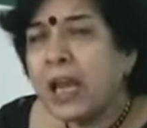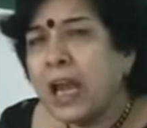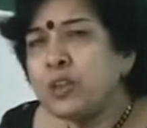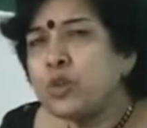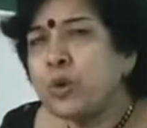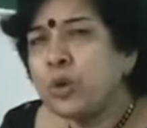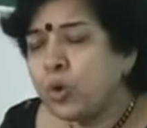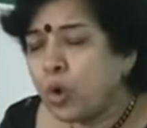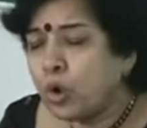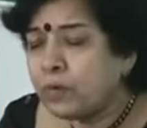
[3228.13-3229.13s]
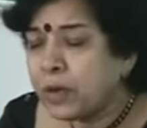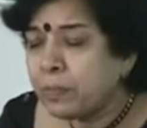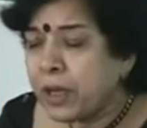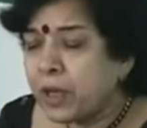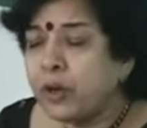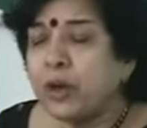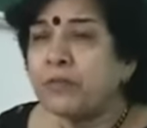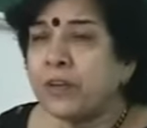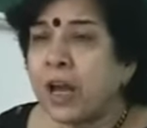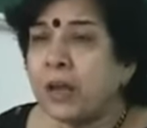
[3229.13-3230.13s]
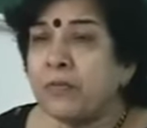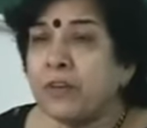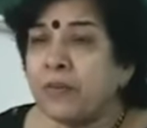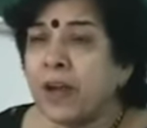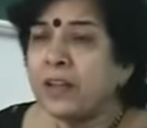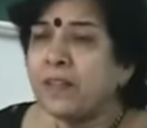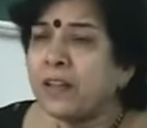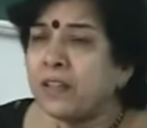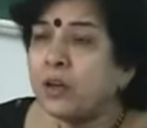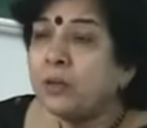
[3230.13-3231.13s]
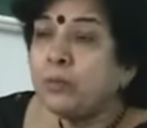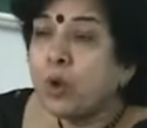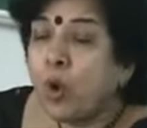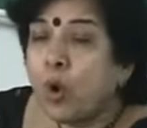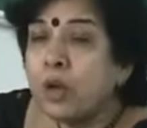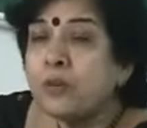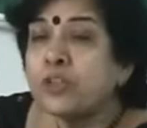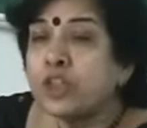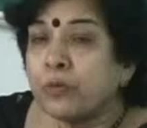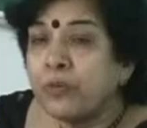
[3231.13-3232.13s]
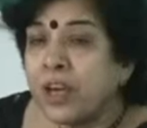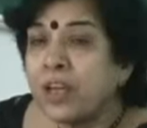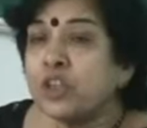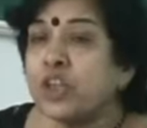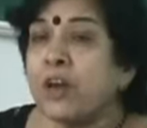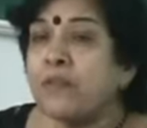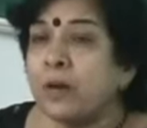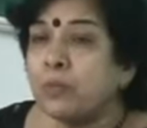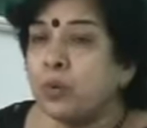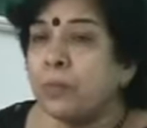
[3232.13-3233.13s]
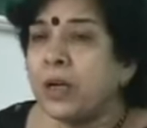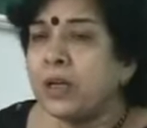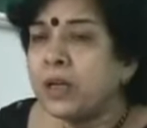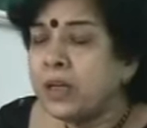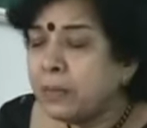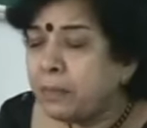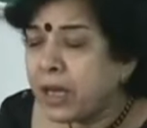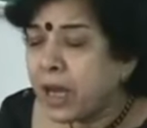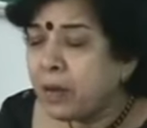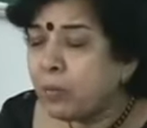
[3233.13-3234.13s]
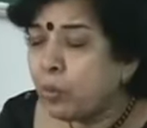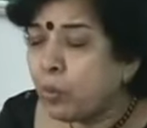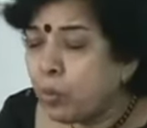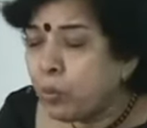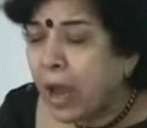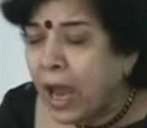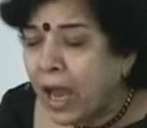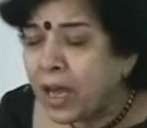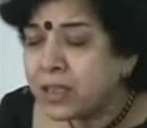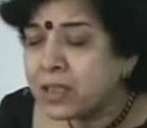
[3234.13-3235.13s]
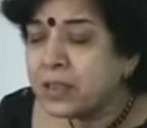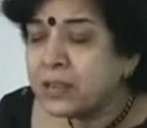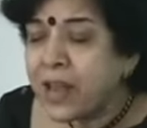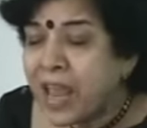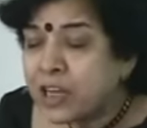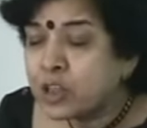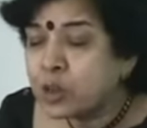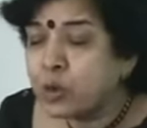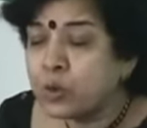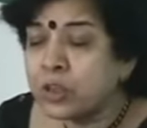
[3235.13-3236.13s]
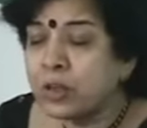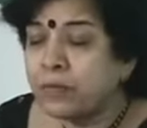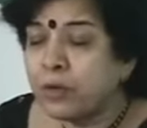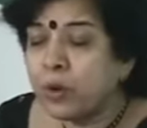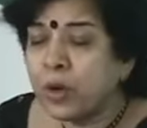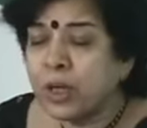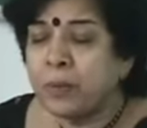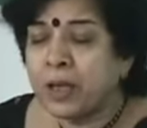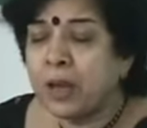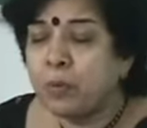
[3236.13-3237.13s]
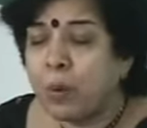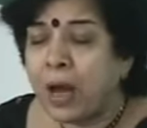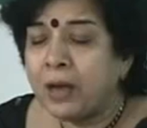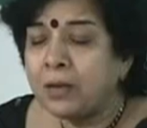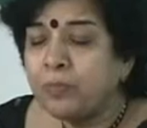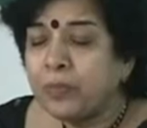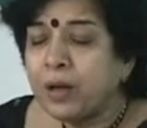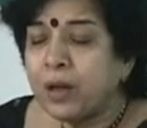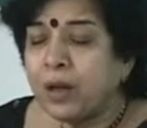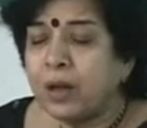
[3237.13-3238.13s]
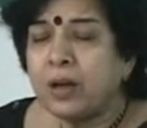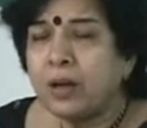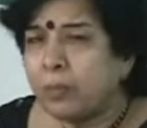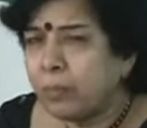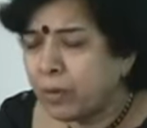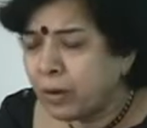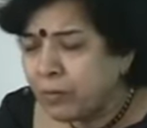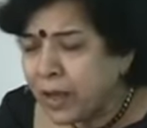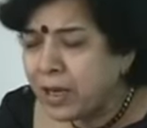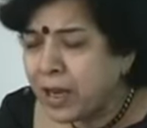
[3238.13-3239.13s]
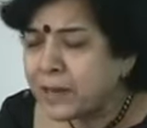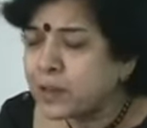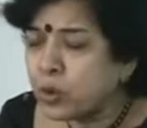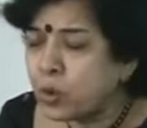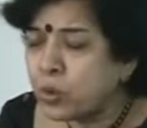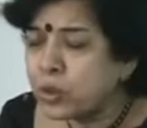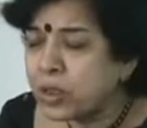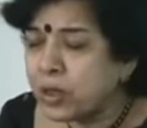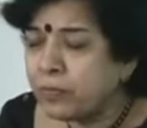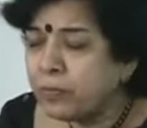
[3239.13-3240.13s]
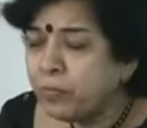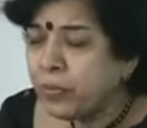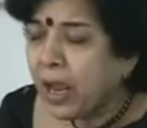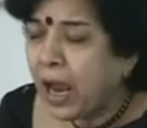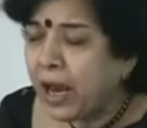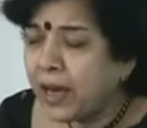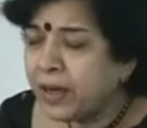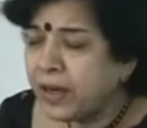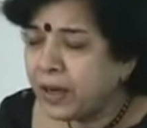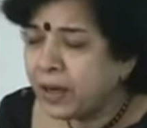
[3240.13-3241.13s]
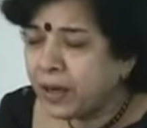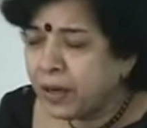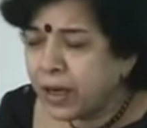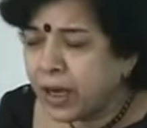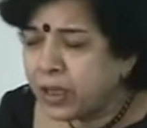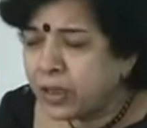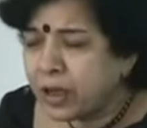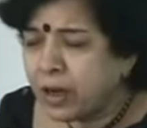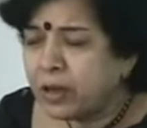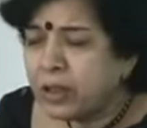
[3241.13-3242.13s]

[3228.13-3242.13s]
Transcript: And so, you know, over a period of time, we find that the whole Veer Shaiva movement became mm, as exclusive, you know, it became one um, very exclusive and uh, it uh,